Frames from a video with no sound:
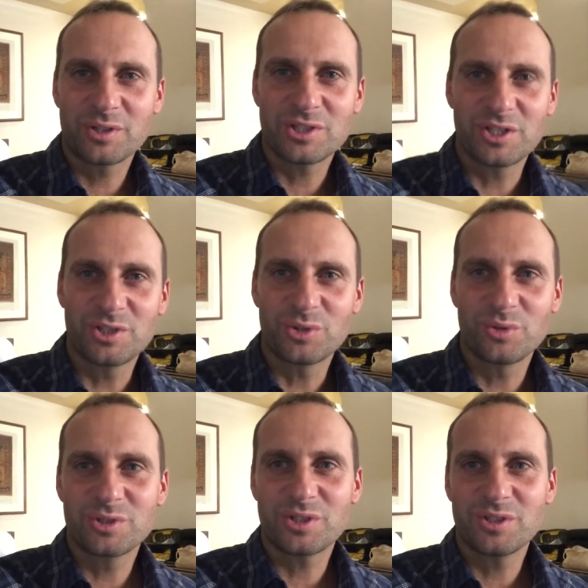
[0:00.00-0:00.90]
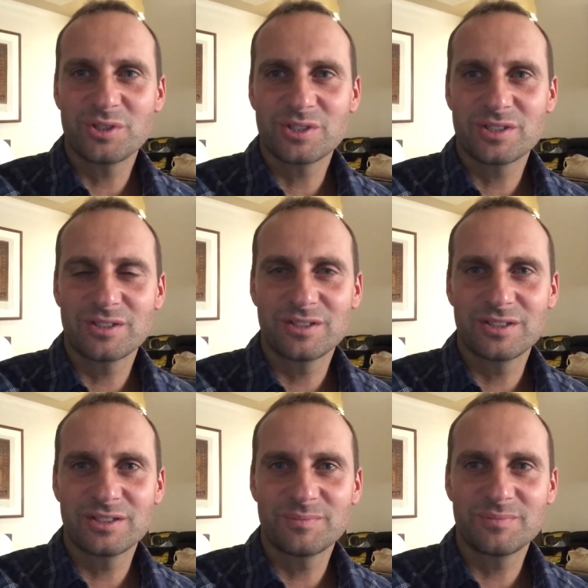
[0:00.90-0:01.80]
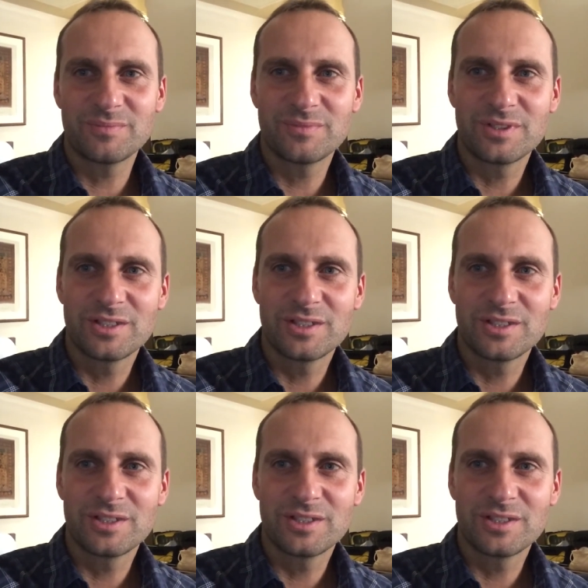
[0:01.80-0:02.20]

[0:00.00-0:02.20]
changing all the tyres and um,